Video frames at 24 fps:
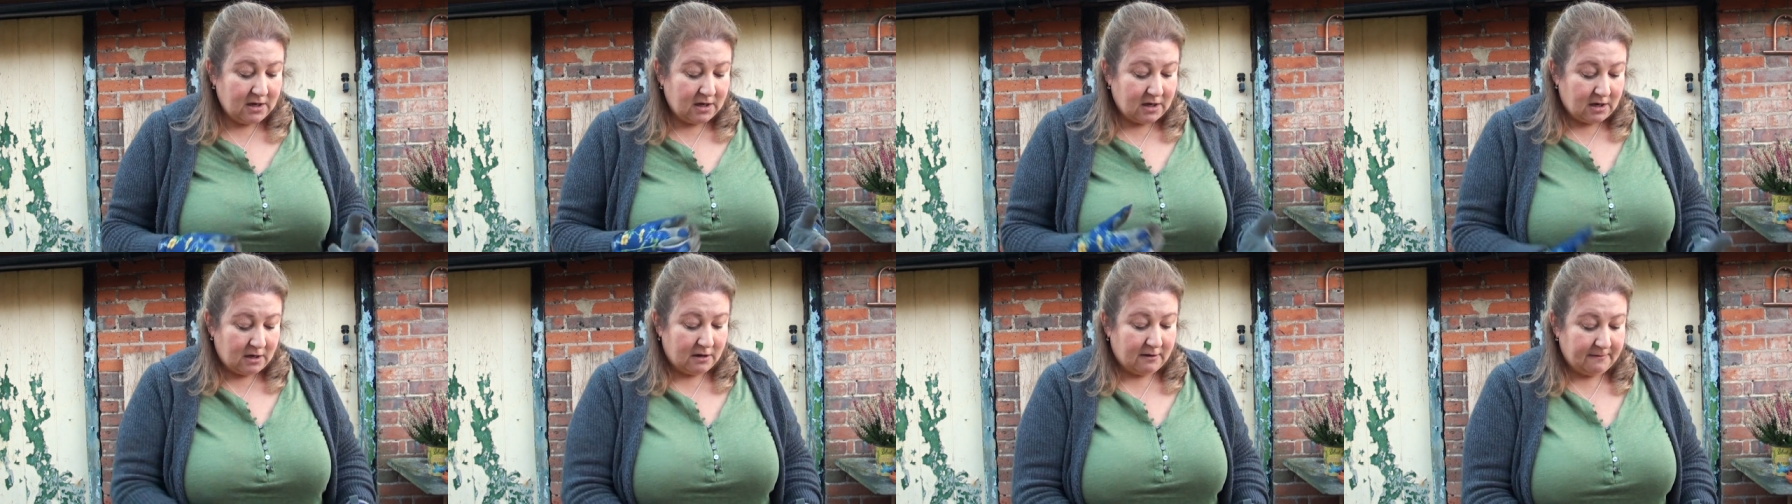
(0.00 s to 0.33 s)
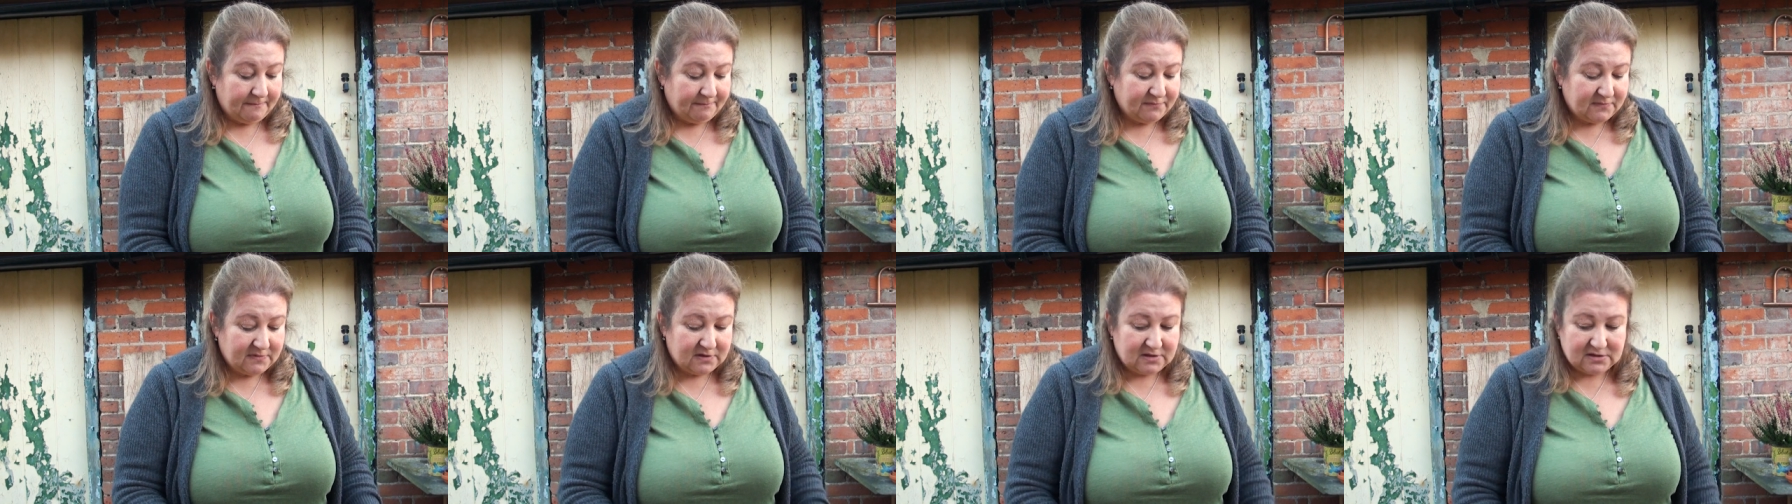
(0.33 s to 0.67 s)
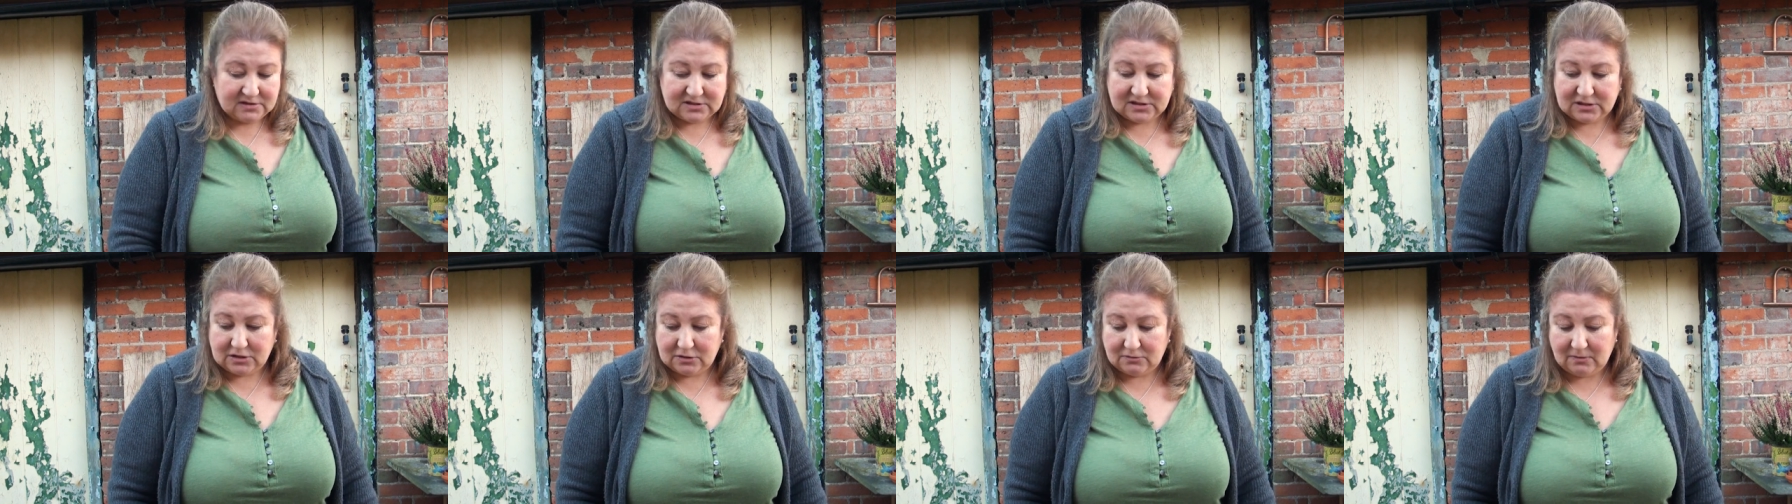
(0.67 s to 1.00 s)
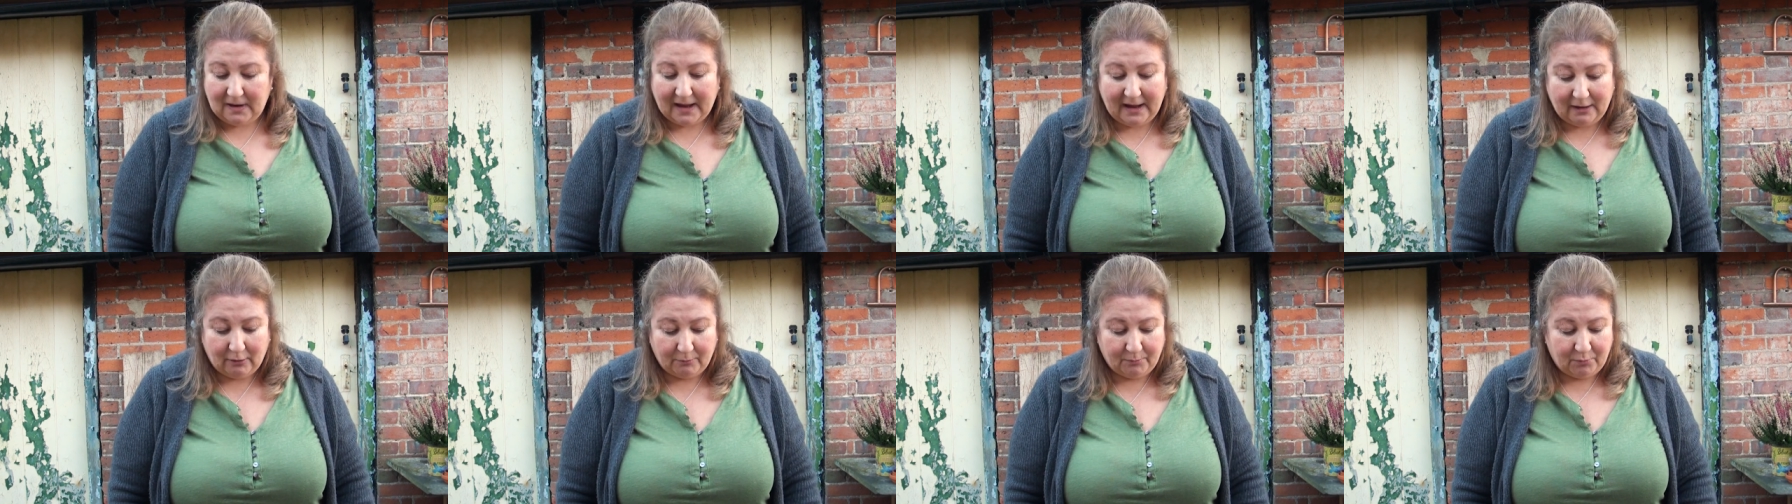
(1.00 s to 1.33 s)
um, to
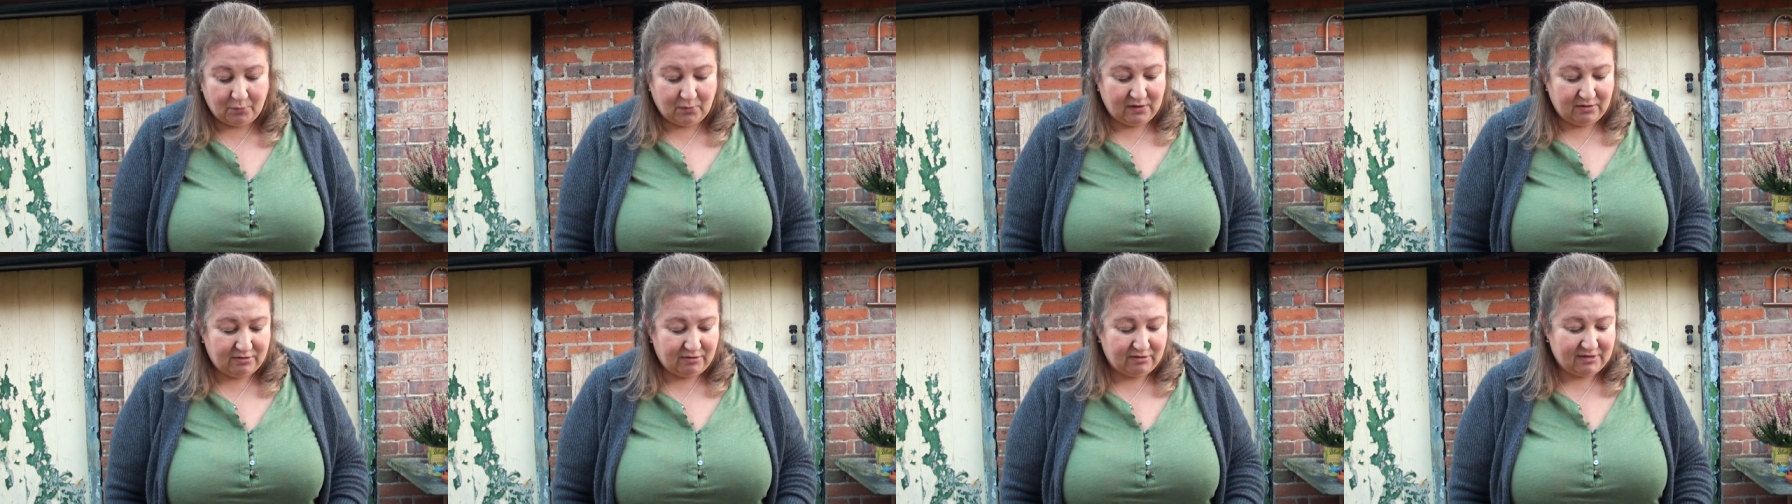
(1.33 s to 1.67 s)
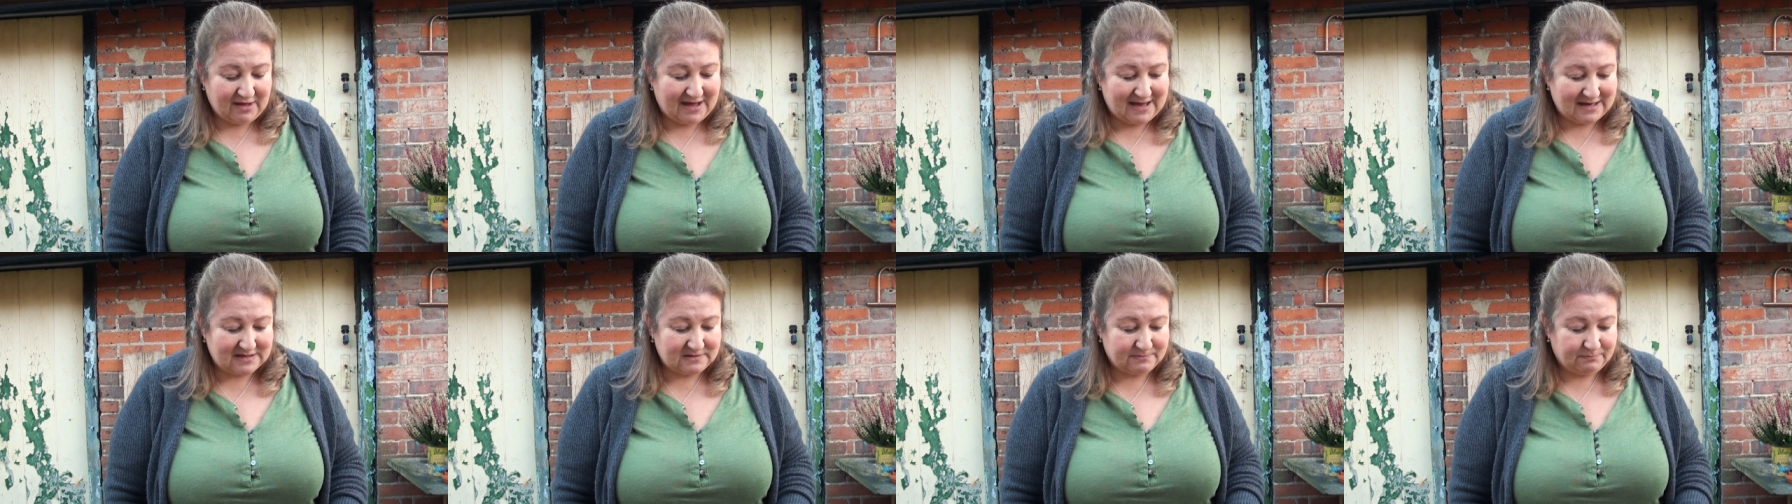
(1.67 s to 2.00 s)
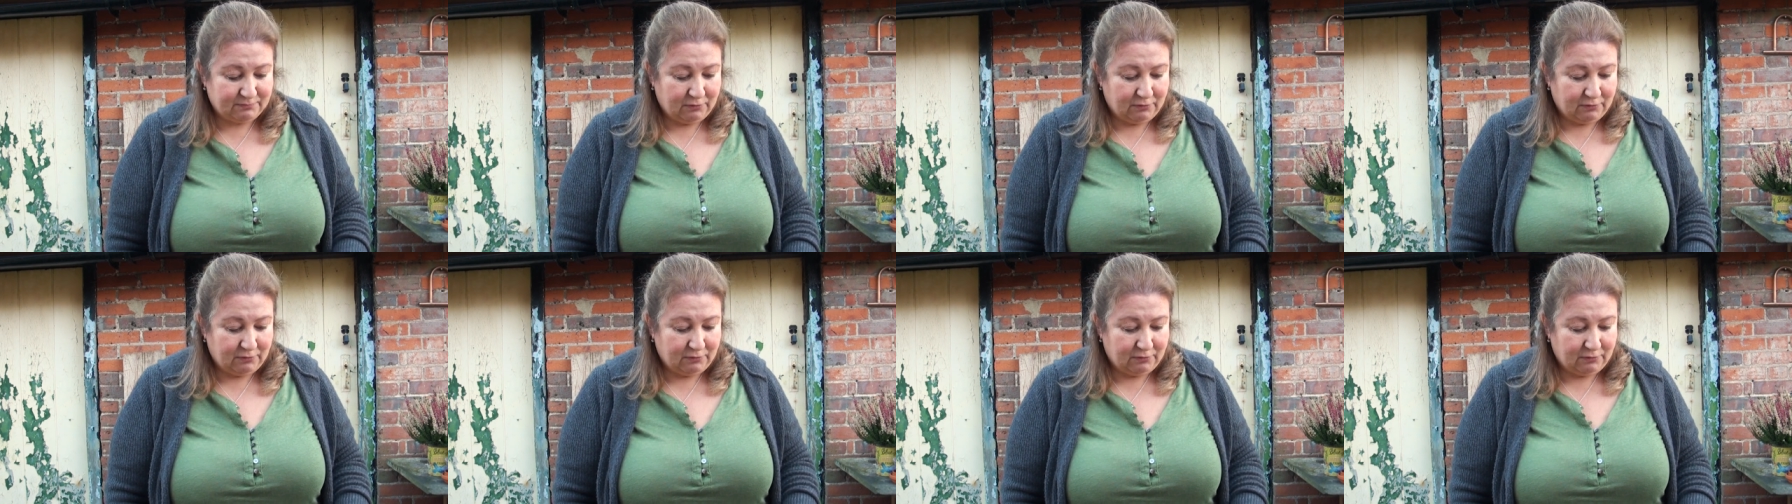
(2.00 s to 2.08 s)
help with that